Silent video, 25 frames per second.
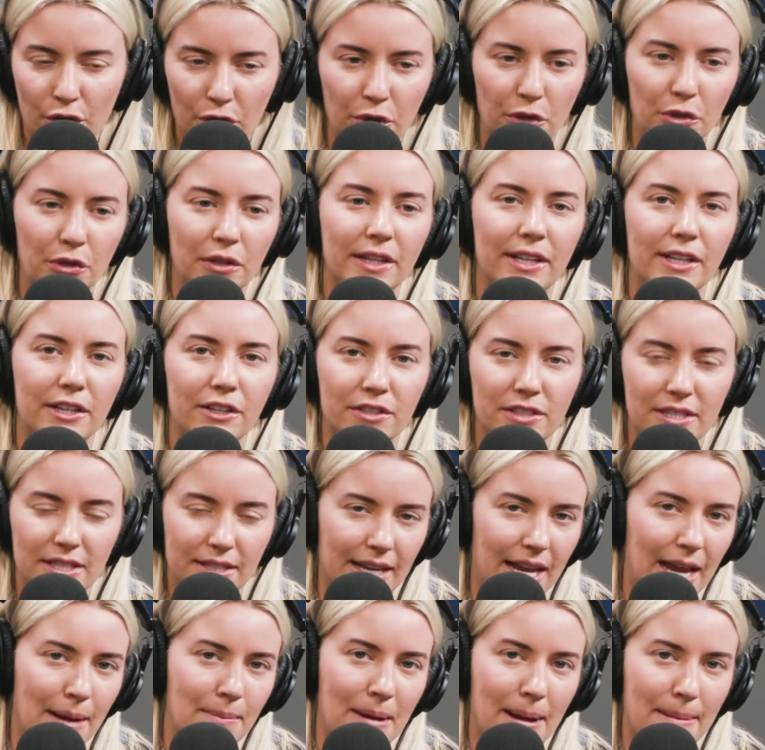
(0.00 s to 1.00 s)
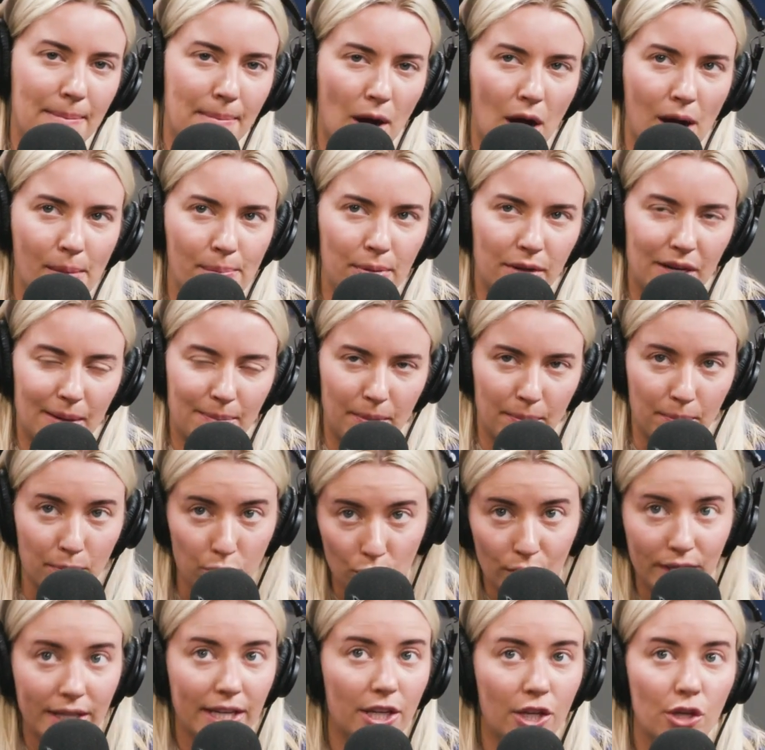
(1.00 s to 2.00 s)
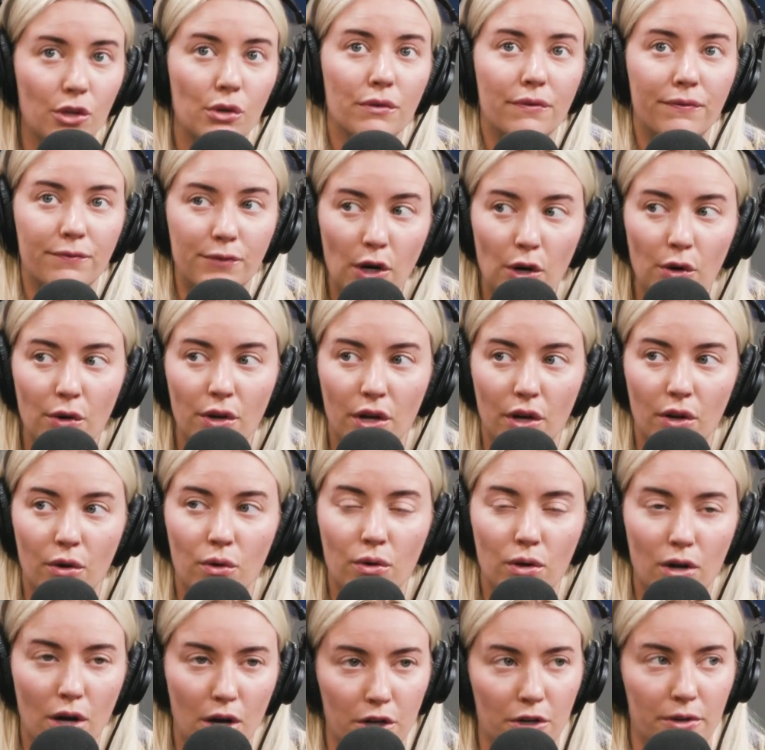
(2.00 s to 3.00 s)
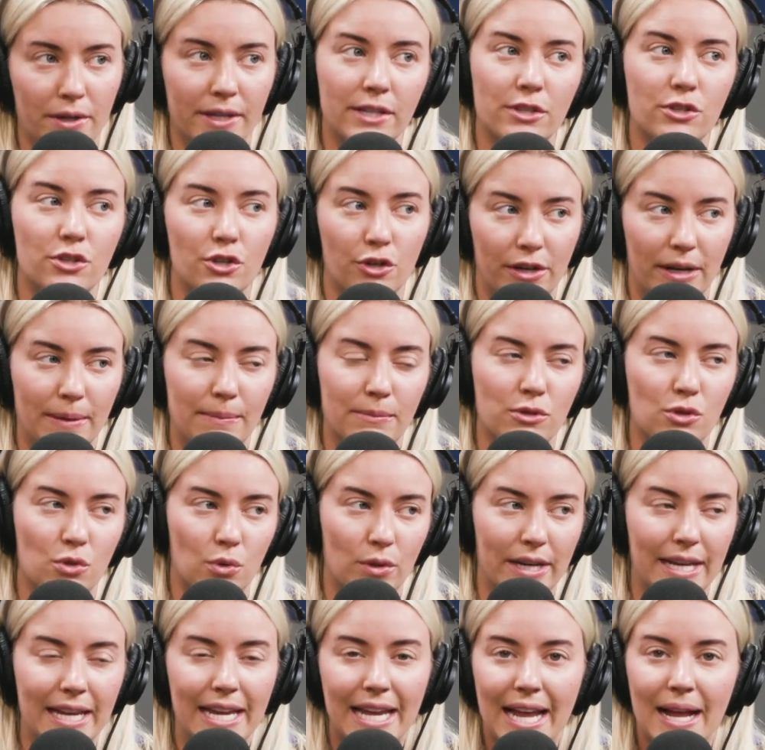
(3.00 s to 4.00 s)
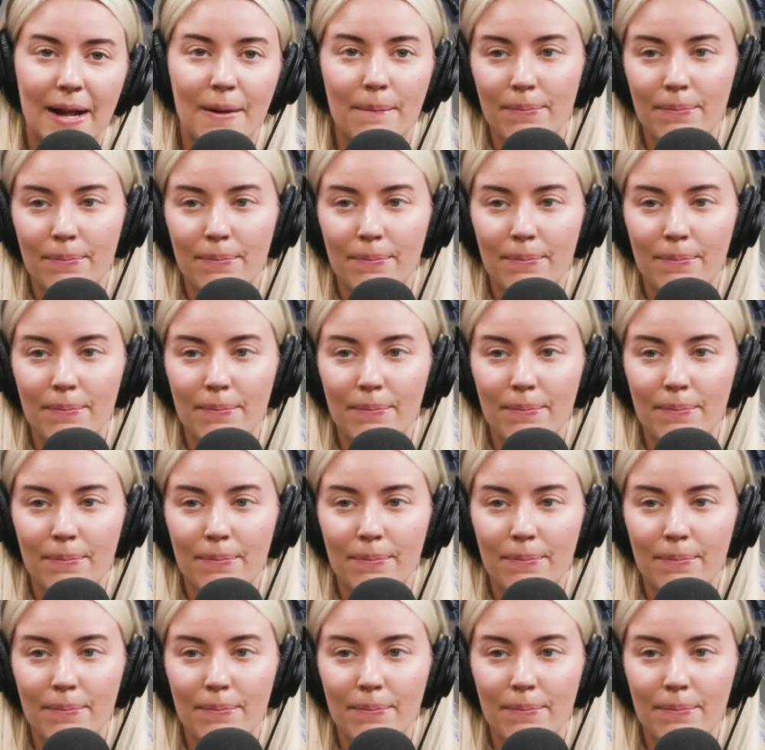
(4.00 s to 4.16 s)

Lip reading: Earlier today, my mom put up a pretty cute photo on our Instagram story.